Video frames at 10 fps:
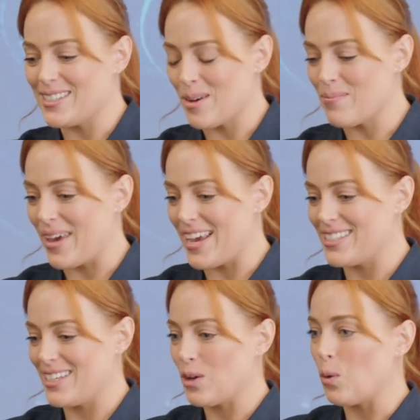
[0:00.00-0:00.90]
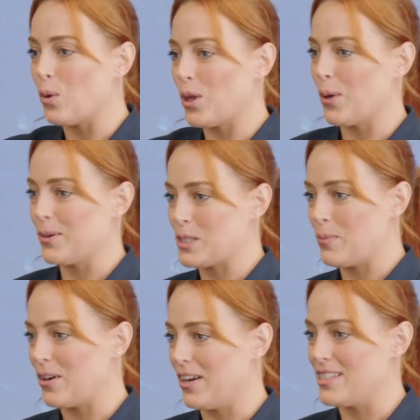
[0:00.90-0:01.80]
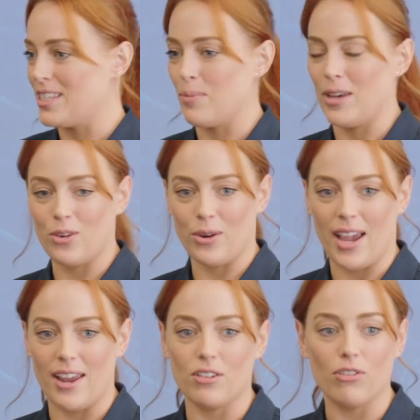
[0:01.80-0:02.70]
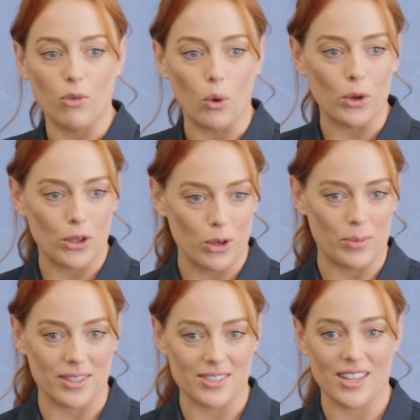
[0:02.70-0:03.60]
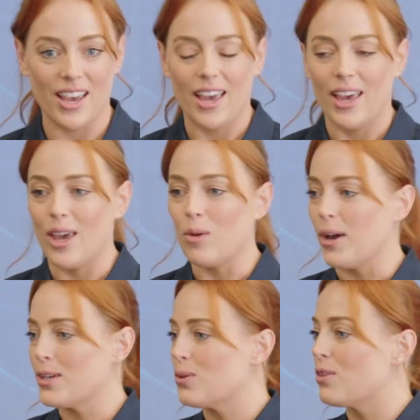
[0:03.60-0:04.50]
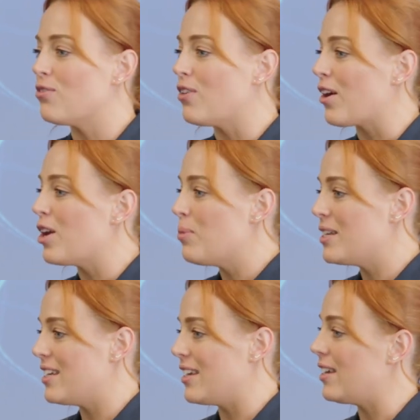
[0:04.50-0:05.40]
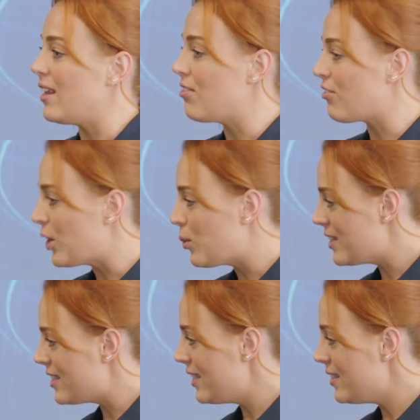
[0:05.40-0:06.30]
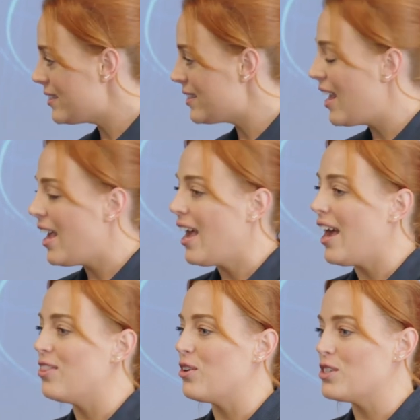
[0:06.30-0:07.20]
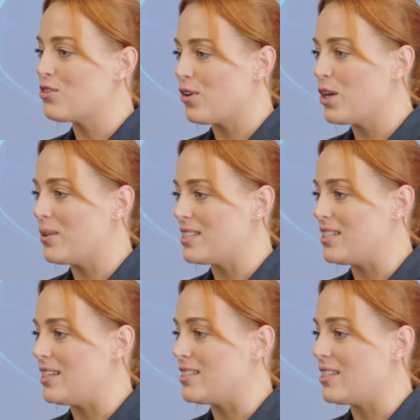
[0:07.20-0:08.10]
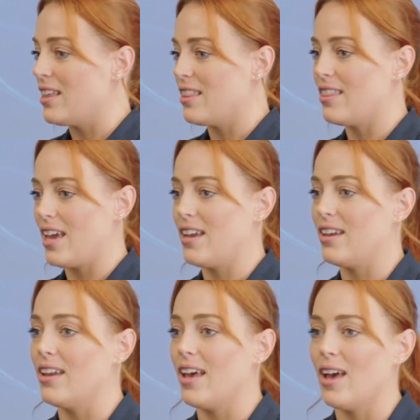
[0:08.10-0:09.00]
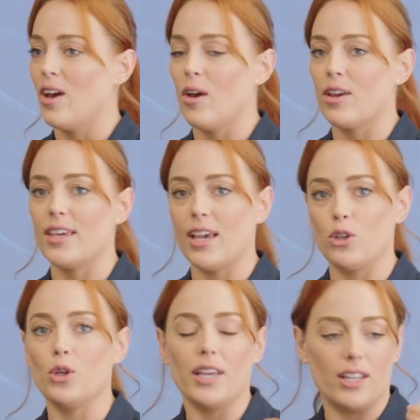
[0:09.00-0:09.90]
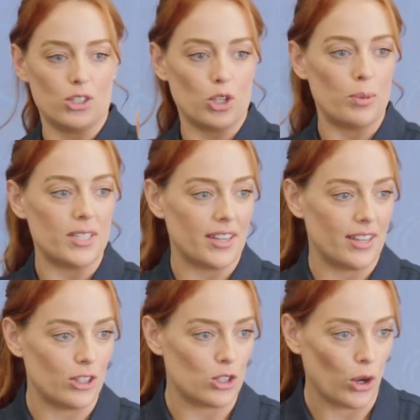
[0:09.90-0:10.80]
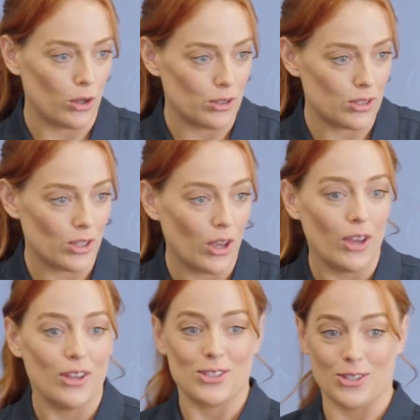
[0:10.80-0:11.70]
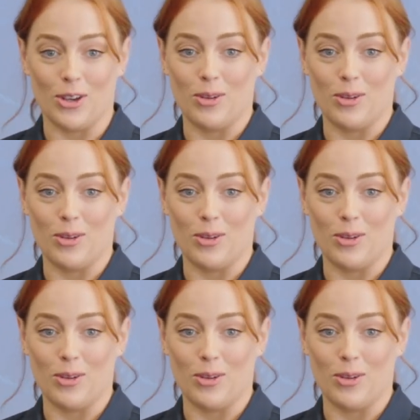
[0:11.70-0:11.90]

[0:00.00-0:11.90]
amazing audio experience that have been created for humans. It works with very particular frequencies, and those frequencies then get you into particular zones. So